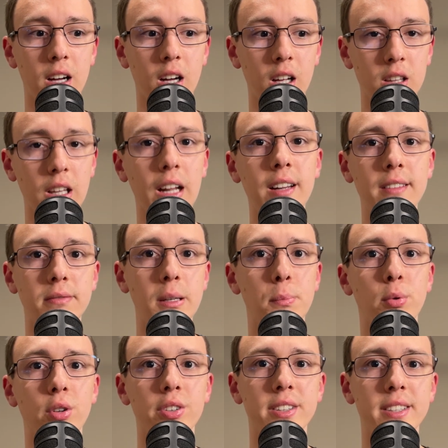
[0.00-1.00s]
a lot of
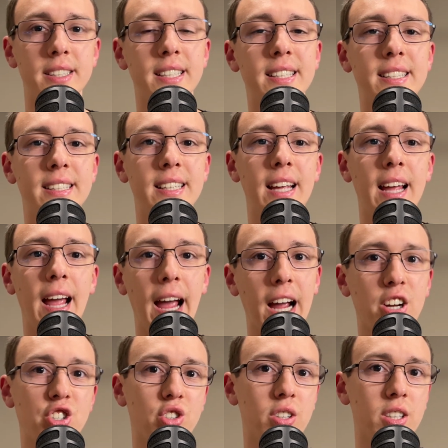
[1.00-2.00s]
people didn't
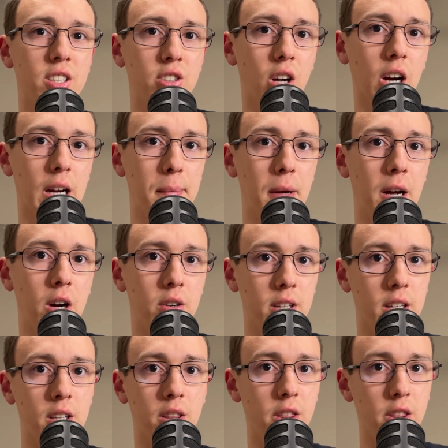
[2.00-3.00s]
actually talk about
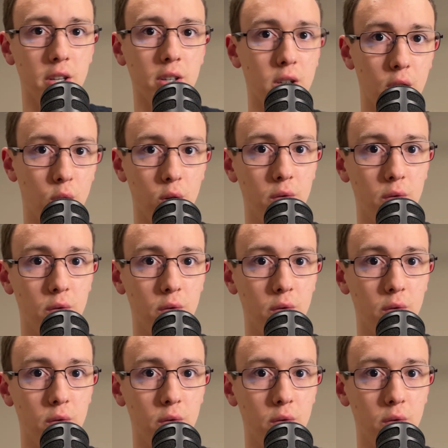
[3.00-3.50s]
in their own